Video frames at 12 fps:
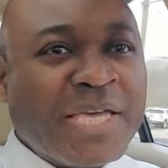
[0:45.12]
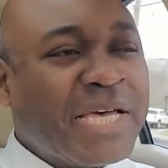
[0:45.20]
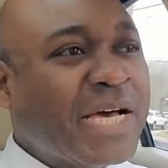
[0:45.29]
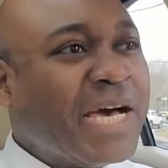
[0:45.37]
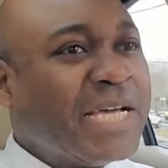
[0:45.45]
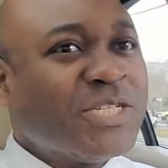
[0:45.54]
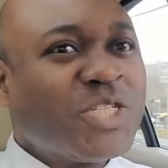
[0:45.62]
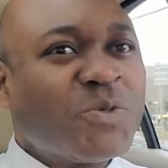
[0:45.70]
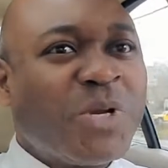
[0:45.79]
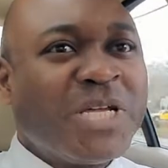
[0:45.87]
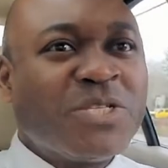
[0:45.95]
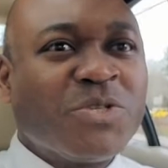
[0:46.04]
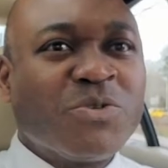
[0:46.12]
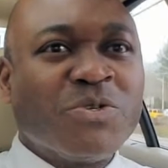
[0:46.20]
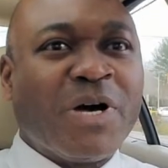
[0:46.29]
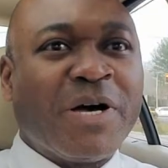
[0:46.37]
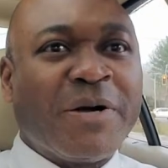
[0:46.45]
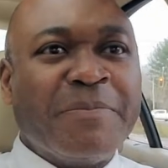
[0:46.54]
I just wanted
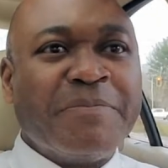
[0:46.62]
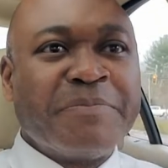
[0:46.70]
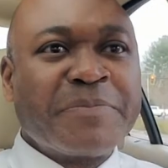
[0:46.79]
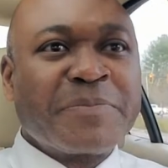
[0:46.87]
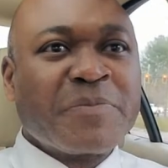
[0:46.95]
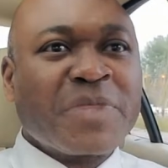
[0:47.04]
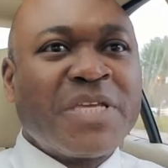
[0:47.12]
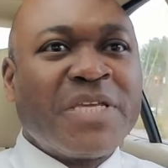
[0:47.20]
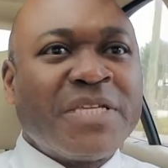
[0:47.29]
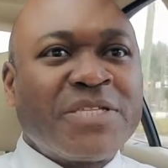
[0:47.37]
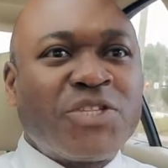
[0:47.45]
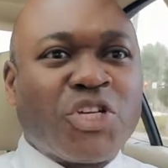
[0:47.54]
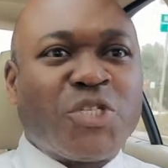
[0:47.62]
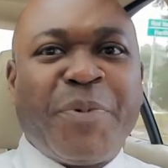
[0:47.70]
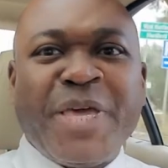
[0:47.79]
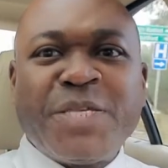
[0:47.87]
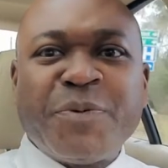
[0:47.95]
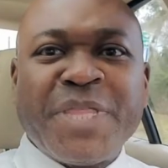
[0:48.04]
to touch
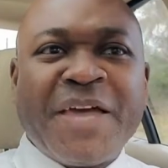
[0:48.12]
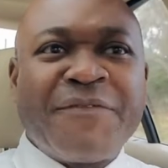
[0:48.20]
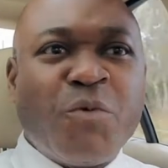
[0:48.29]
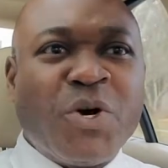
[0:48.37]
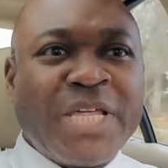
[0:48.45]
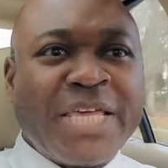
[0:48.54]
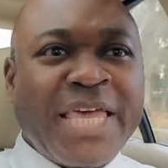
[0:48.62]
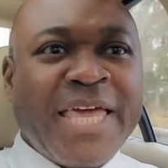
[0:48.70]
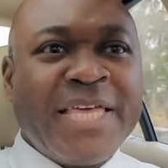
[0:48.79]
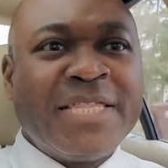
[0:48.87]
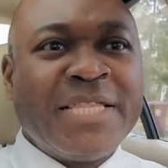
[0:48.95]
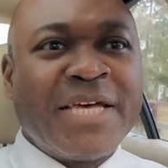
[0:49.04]
base with everyone again.